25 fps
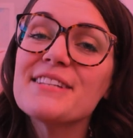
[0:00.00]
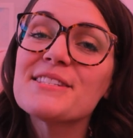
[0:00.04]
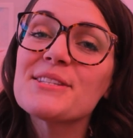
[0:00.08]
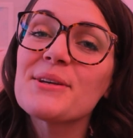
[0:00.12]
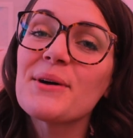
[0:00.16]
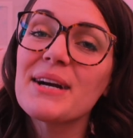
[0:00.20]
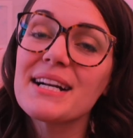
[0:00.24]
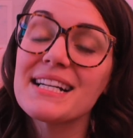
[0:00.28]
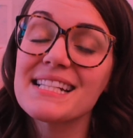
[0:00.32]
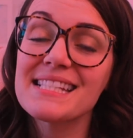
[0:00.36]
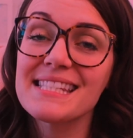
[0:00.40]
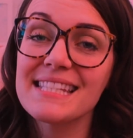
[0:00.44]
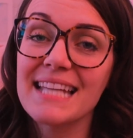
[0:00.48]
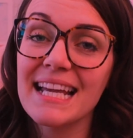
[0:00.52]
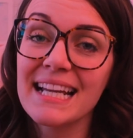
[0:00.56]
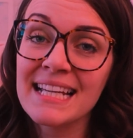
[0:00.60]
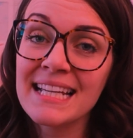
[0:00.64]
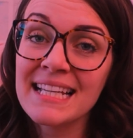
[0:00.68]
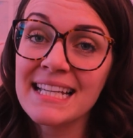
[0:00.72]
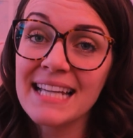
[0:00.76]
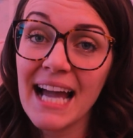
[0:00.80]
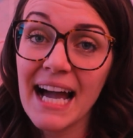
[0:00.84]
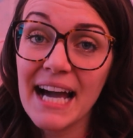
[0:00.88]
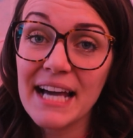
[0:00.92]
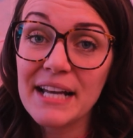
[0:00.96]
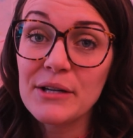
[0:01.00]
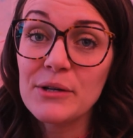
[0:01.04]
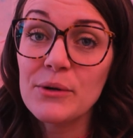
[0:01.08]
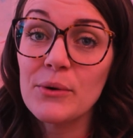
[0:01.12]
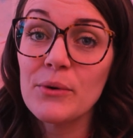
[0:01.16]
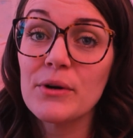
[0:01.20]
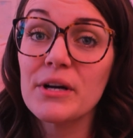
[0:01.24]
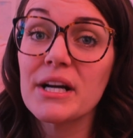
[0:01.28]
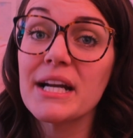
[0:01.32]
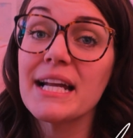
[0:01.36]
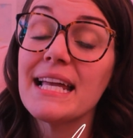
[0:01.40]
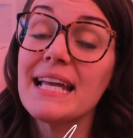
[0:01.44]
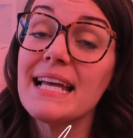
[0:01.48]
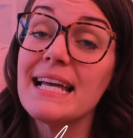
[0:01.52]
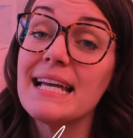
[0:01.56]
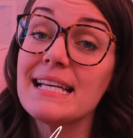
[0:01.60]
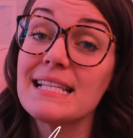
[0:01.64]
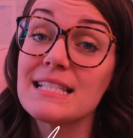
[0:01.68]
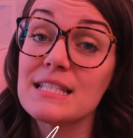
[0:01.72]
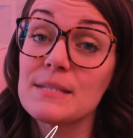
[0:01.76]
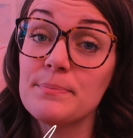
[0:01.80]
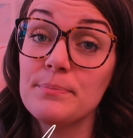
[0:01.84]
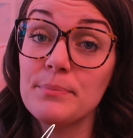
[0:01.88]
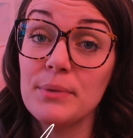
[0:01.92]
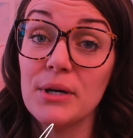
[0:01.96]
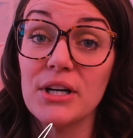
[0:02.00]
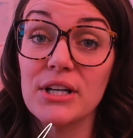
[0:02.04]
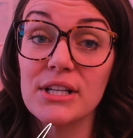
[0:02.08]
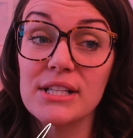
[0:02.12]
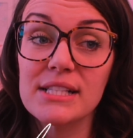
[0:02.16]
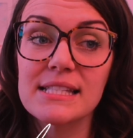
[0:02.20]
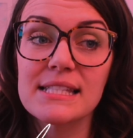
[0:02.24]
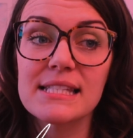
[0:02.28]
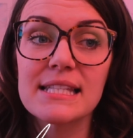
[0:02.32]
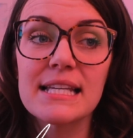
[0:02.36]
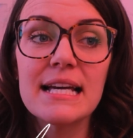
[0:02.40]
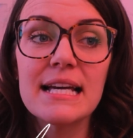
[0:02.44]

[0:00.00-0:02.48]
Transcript: so our second category is books.